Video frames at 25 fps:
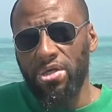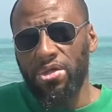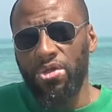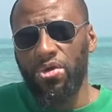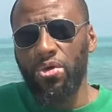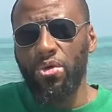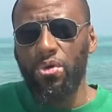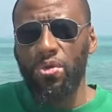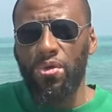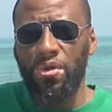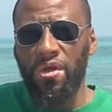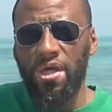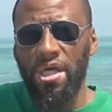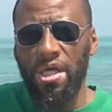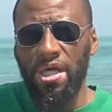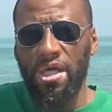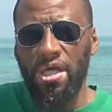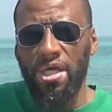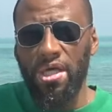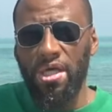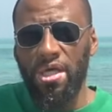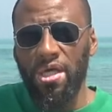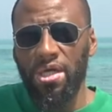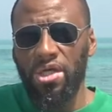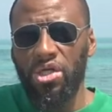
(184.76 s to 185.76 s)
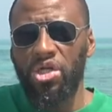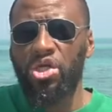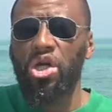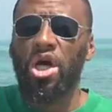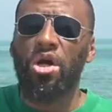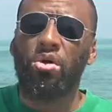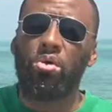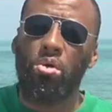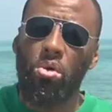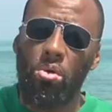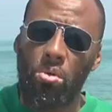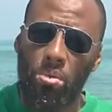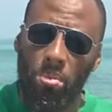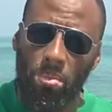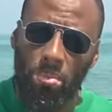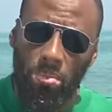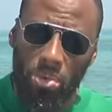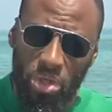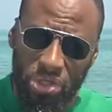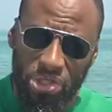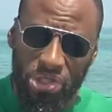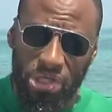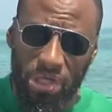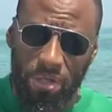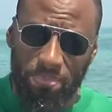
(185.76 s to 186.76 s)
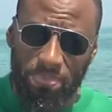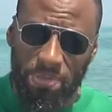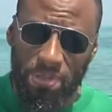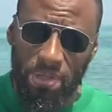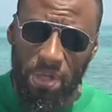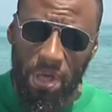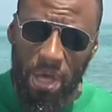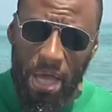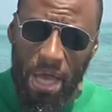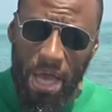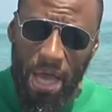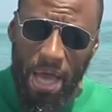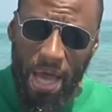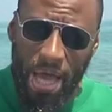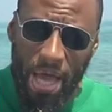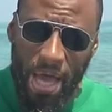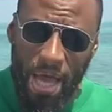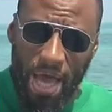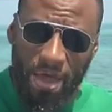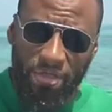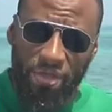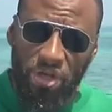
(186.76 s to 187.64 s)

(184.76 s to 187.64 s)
to the general Muslims. And